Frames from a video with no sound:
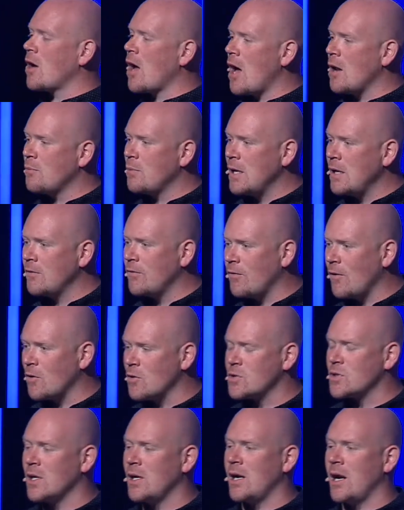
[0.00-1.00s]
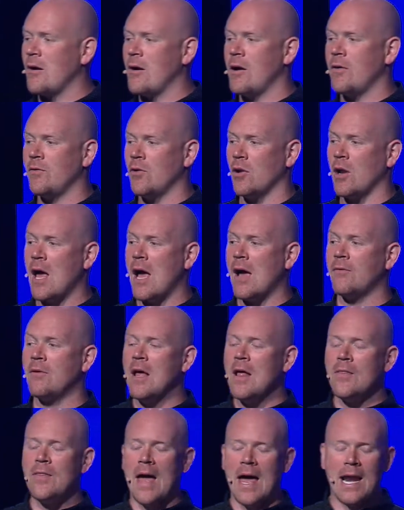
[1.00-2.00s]
God being first in an area of your life,
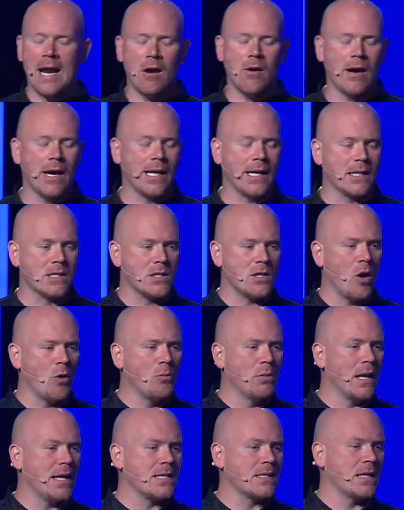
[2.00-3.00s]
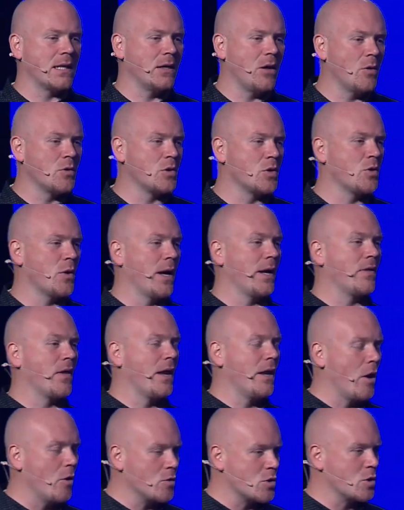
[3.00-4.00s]
that area gets no blessing, no strength,
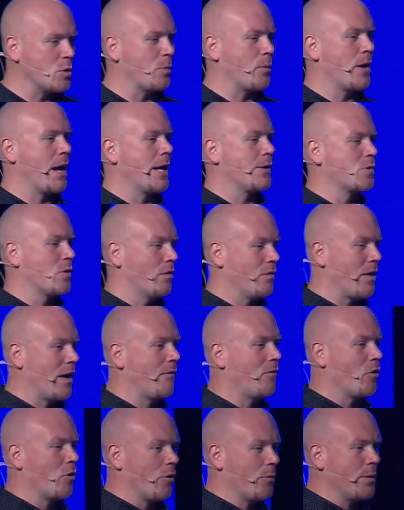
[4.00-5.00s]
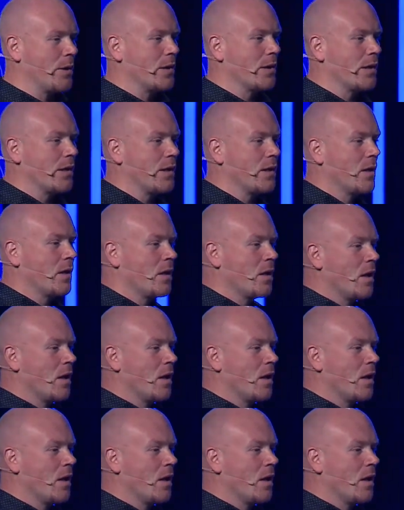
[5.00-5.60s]
and no supernatural favor or ability.